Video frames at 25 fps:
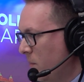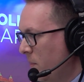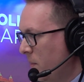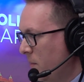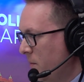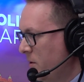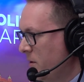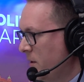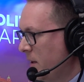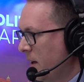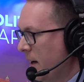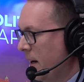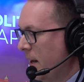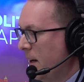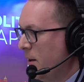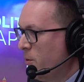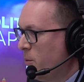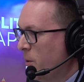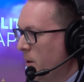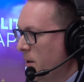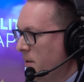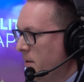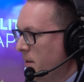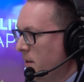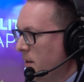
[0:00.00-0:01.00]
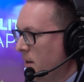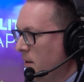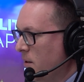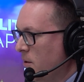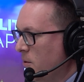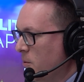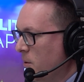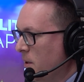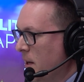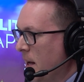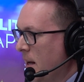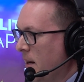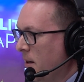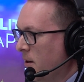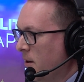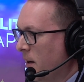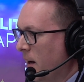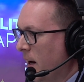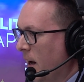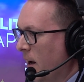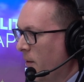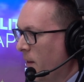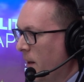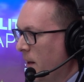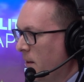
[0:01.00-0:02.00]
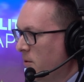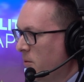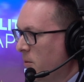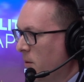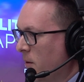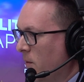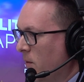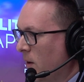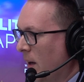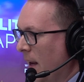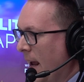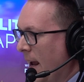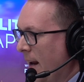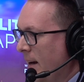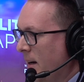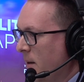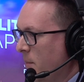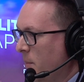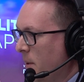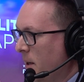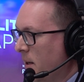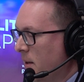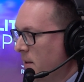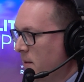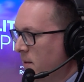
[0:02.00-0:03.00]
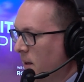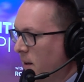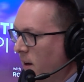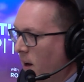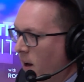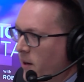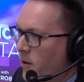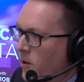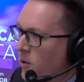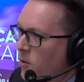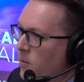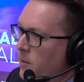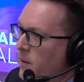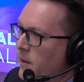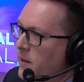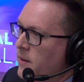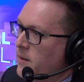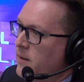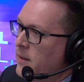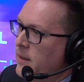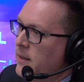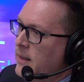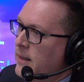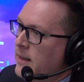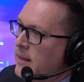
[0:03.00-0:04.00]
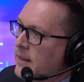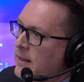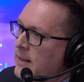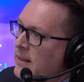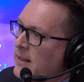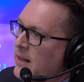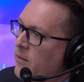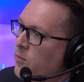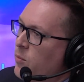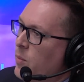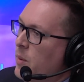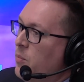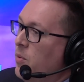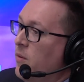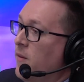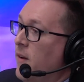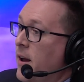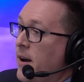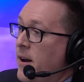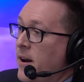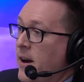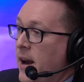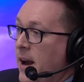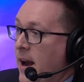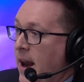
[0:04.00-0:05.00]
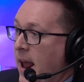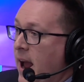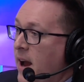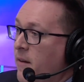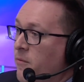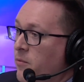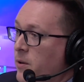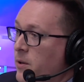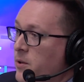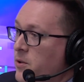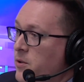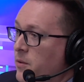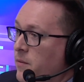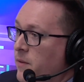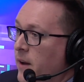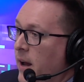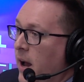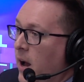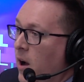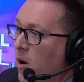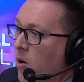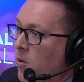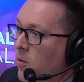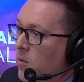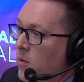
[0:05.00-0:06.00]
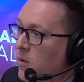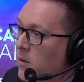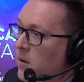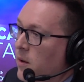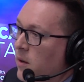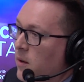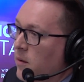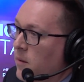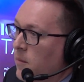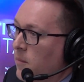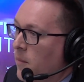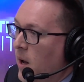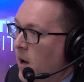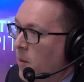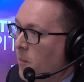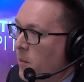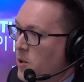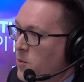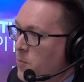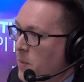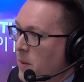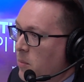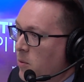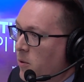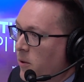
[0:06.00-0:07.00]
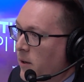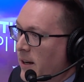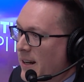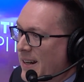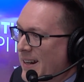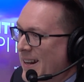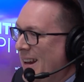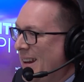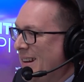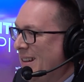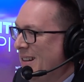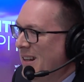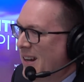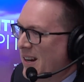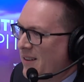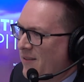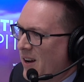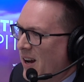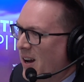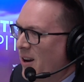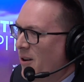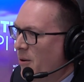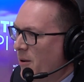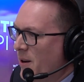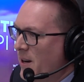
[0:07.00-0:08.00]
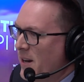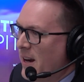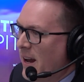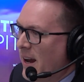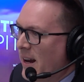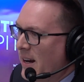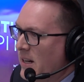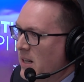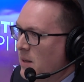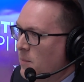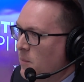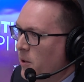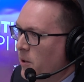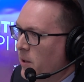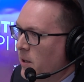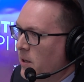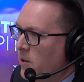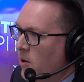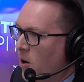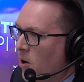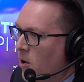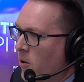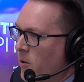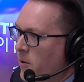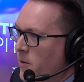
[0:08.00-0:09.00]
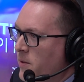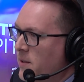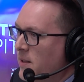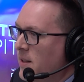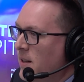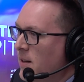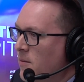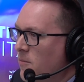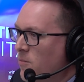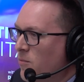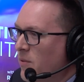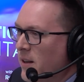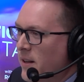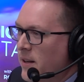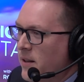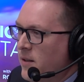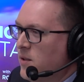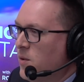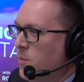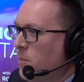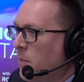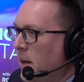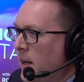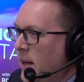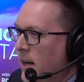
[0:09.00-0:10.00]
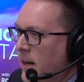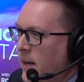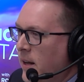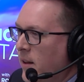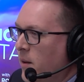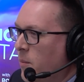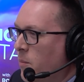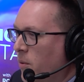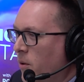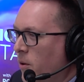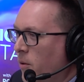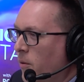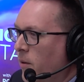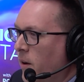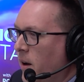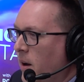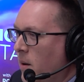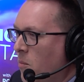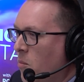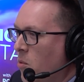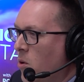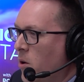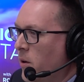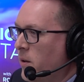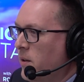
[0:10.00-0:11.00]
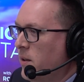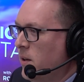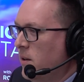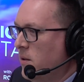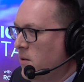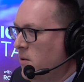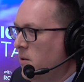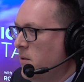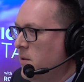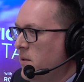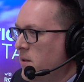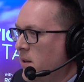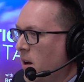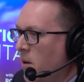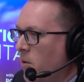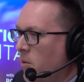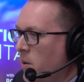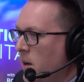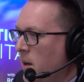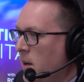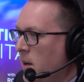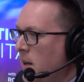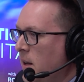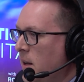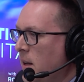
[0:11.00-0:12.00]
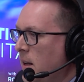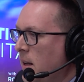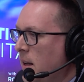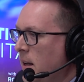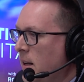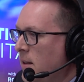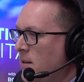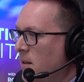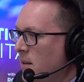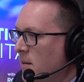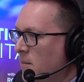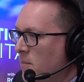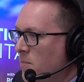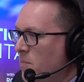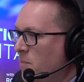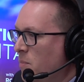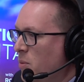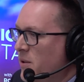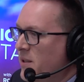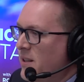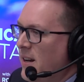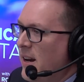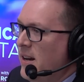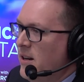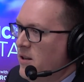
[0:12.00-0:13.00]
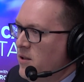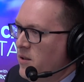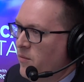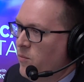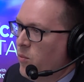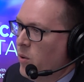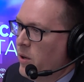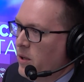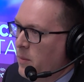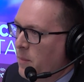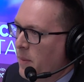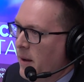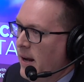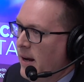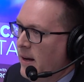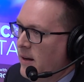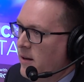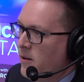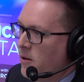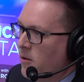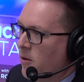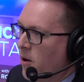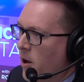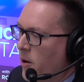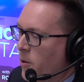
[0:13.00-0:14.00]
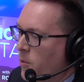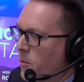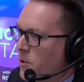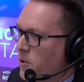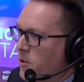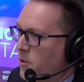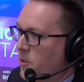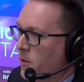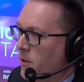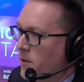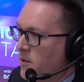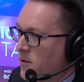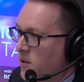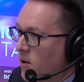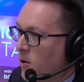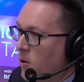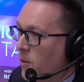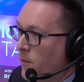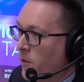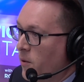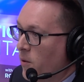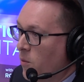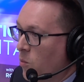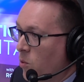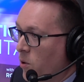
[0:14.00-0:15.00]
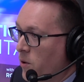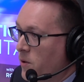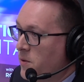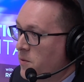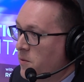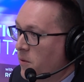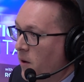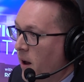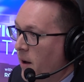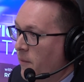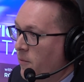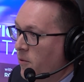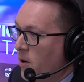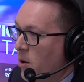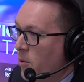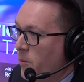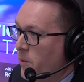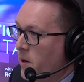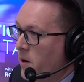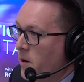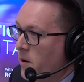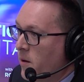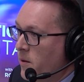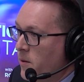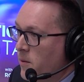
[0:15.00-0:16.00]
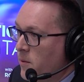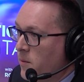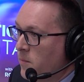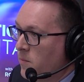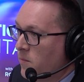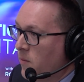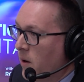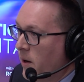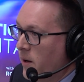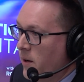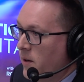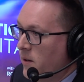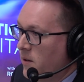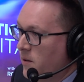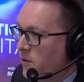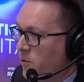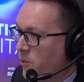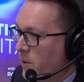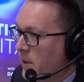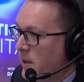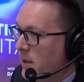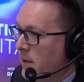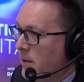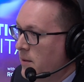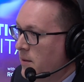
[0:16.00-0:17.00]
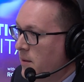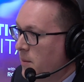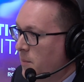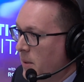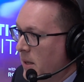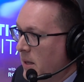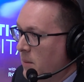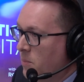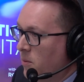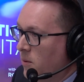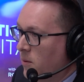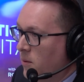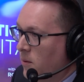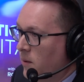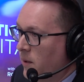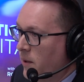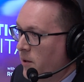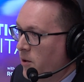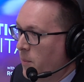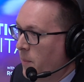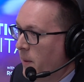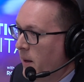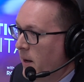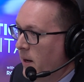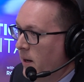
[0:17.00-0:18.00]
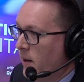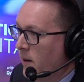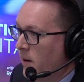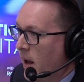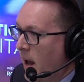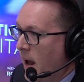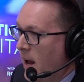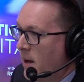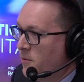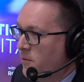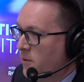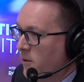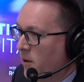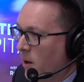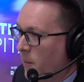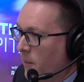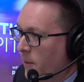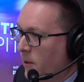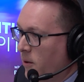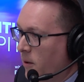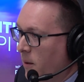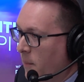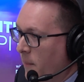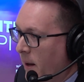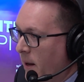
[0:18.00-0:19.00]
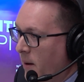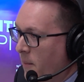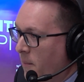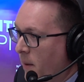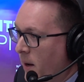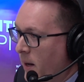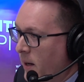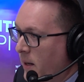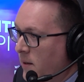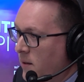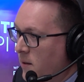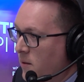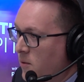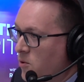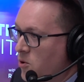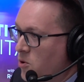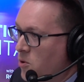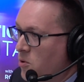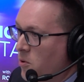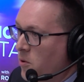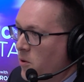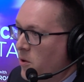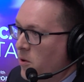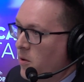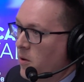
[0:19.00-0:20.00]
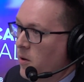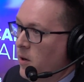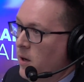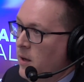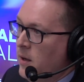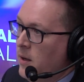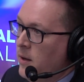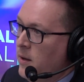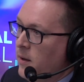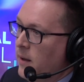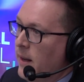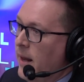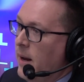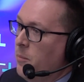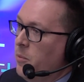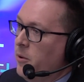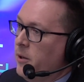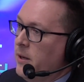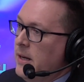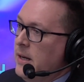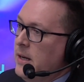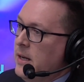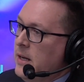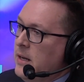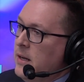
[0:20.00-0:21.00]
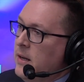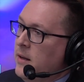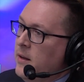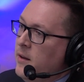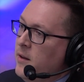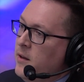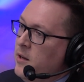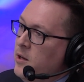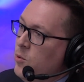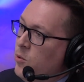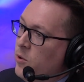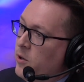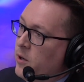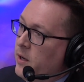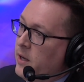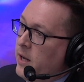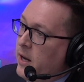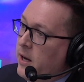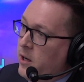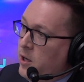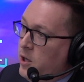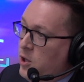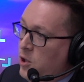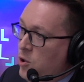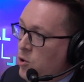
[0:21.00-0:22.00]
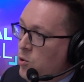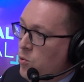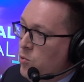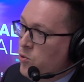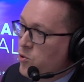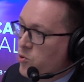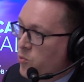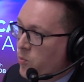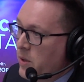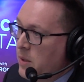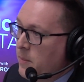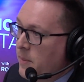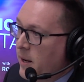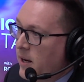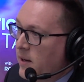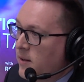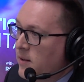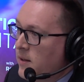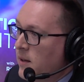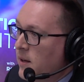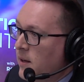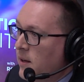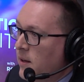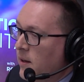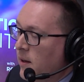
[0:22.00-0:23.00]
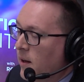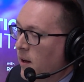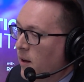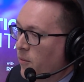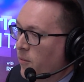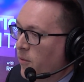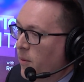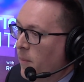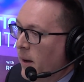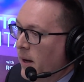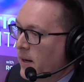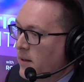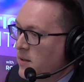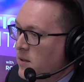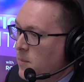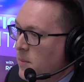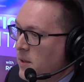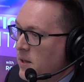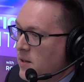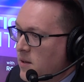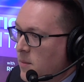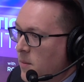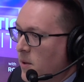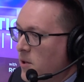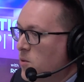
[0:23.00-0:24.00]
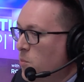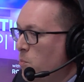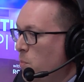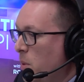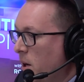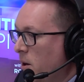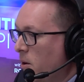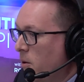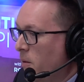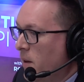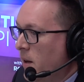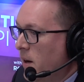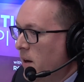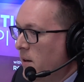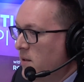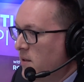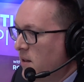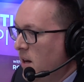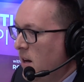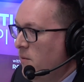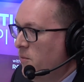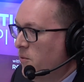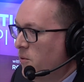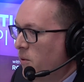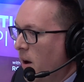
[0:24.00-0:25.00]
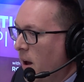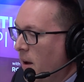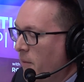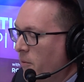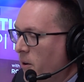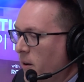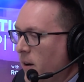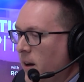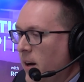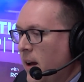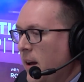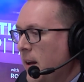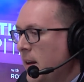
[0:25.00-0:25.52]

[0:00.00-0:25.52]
just kind of interested in your take on how that sort of landed, because I know that government provided an average of how much people are going to get, kind of $190 million. Didn't really explain how the program worked, and it turns out it's a percentage of what you paid in your auto insurance. So if you're the worst driver out there, you're running into trees and people, and you're paying an astronomical amount of money to insure your Lamborghini, you are going to get a huge rebate from ICBC, much bigger than a safe driver. And